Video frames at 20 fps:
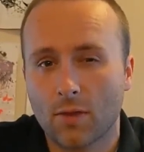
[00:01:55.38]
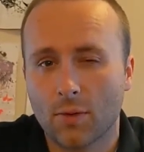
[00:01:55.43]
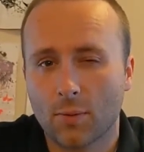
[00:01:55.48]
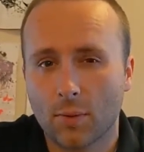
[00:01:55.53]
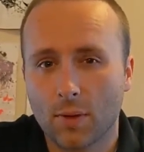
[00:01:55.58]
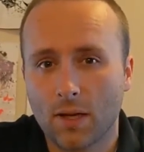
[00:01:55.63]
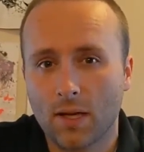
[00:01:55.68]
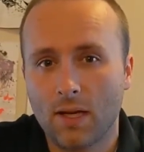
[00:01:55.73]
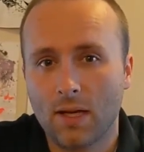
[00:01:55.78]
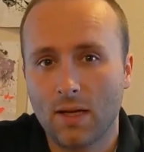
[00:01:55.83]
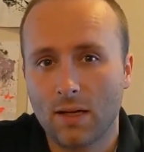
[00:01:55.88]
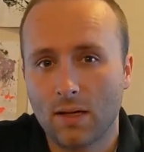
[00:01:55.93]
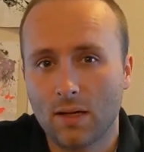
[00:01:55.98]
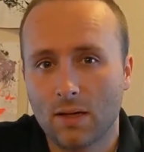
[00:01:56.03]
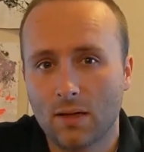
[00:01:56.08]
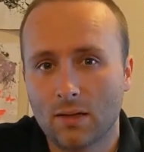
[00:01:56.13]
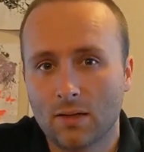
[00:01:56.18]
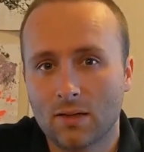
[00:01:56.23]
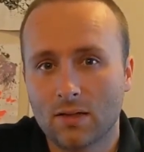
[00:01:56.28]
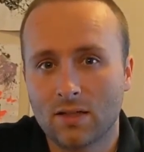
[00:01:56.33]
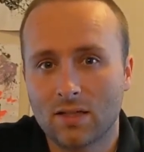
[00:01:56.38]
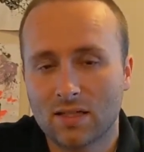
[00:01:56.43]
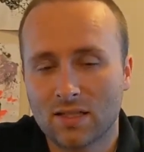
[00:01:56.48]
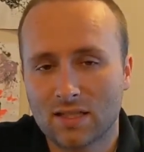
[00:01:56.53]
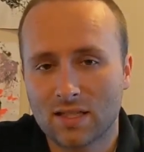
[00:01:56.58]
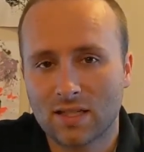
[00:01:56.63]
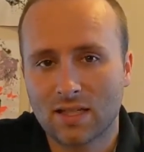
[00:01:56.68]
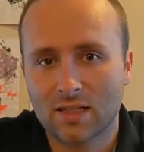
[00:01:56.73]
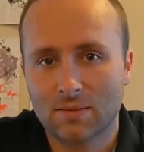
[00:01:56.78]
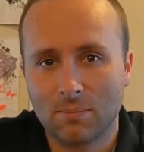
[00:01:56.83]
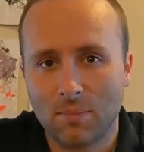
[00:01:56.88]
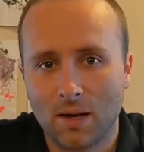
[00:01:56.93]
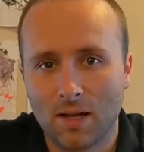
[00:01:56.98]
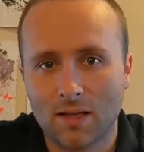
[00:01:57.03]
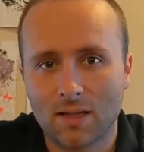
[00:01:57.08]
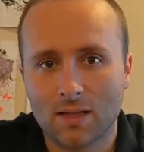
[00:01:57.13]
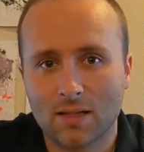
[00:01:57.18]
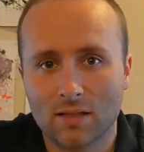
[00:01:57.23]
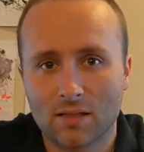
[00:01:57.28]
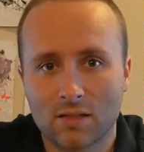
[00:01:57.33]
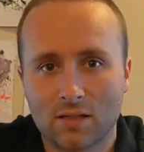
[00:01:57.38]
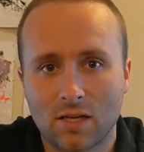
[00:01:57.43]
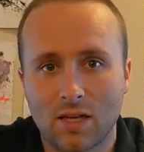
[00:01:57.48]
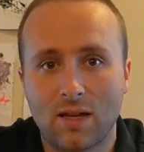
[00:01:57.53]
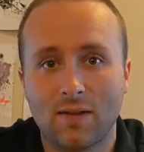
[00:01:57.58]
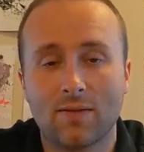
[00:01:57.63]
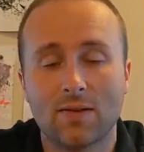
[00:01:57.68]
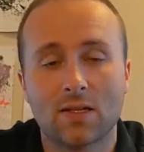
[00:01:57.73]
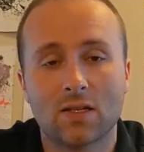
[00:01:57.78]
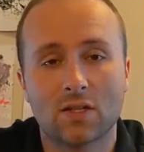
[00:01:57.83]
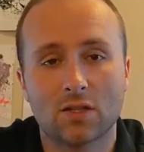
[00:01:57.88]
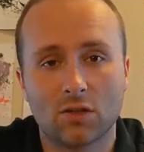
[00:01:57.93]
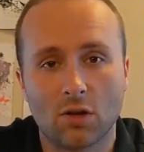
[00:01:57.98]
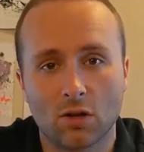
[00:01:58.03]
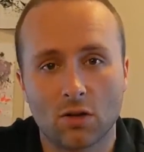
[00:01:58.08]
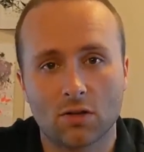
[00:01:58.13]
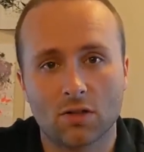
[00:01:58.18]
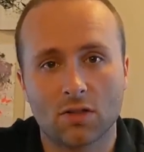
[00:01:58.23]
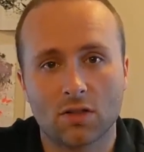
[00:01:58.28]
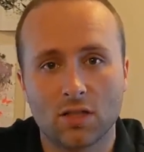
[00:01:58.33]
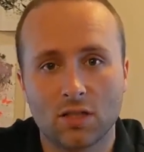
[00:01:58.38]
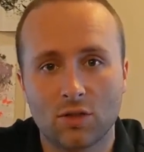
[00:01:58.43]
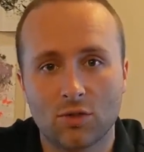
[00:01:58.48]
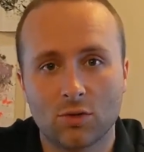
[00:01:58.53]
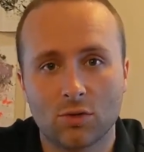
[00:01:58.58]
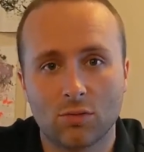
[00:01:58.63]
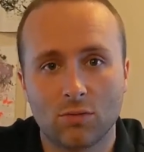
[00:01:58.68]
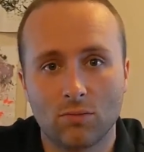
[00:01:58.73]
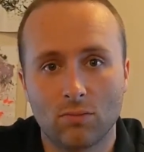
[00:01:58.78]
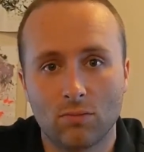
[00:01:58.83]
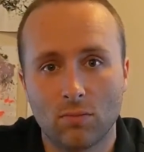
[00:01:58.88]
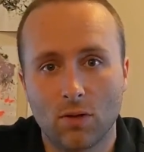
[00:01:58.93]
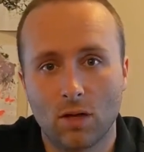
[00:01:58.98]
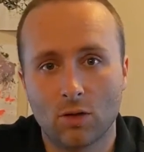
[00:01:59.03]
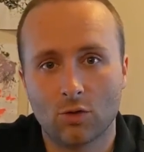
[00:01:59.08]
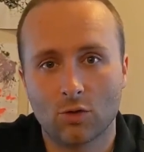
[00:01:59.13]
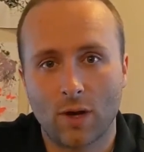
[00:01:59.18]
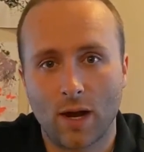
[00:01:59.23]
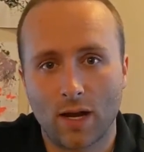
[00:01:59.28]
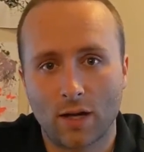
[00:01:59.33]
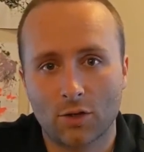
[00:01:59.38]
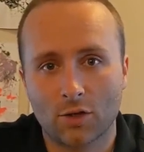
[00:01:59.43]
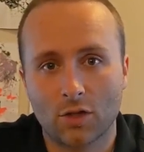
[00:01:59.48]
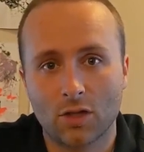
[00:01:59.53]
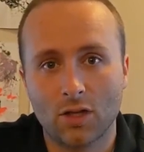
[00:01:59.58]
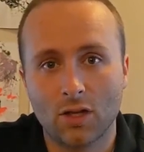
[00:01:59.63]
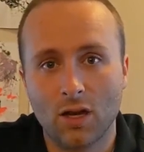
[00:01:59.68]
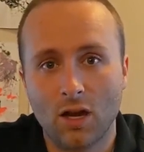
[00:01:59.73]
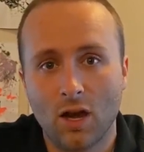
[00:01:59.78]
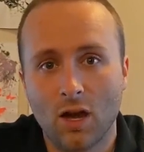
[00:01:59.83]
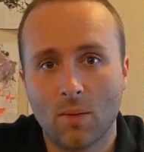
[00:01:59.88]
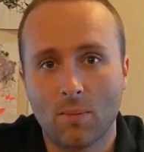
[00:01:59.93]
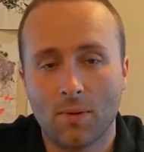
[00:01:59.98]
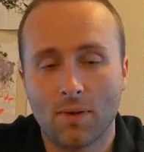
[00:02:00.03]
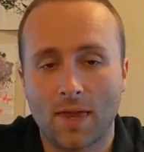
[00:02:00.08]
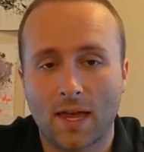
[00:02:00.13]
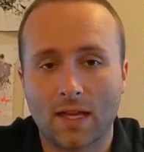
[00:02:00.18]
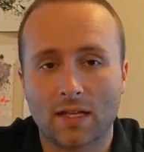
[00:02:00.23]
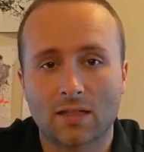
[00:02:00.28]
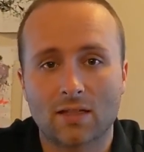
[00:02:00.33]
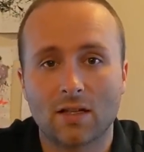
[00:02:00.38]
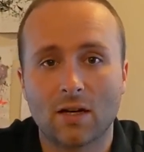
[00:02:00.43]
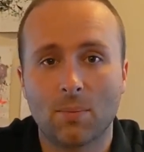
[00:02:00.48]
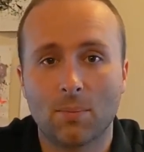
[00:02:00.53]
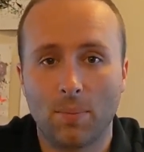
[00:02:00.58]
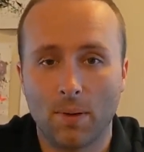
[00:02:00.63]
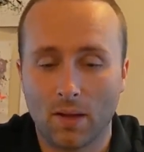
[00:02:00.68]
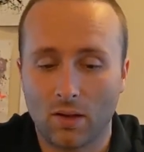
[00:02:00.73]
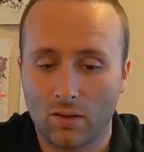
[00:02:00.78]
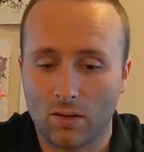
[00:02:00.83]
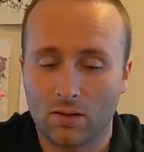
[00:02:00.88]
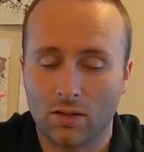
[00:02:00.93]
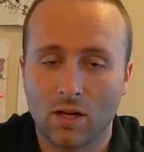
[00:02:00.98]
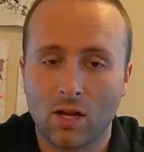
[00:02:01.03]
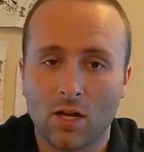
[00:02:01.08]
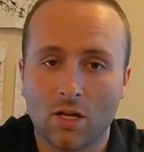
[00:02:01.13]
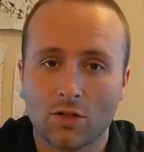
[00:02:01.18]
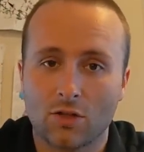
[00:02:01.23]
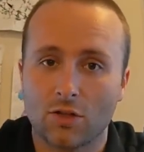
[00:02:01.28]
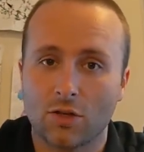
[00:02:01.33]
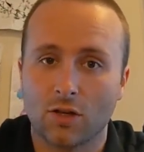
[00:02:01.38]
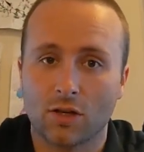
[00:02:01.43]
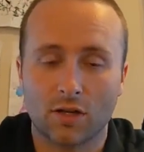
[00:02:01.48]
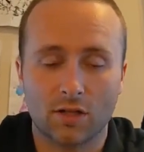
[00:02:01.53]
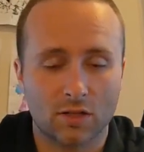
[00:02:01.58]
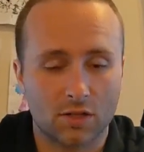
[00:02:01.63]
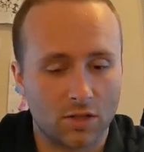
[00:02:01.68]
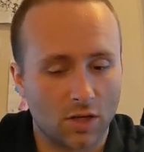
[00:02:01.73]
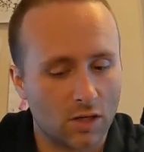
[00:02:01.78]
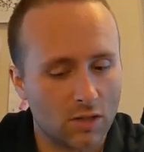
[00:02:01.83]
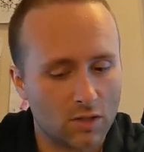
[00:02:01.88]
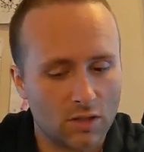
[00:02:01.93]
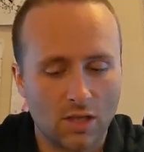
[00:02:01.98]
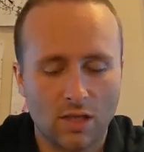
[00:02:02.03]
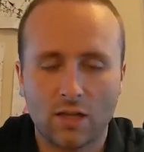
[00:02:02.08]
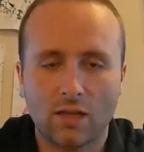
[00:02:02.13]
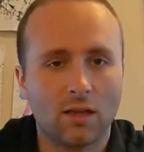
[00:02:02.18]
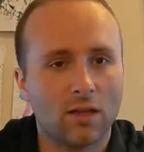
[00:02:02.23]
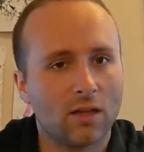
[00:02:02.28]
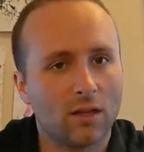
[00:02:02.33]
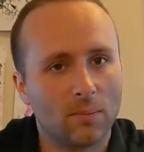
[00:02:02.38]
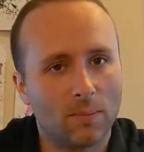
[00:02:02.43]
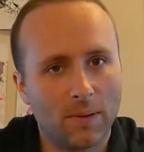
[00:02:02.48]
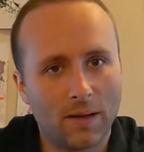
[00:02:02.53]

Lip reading: 3 to 6 months to even start to see traction, but that's going to build. So you're going to start seeing a little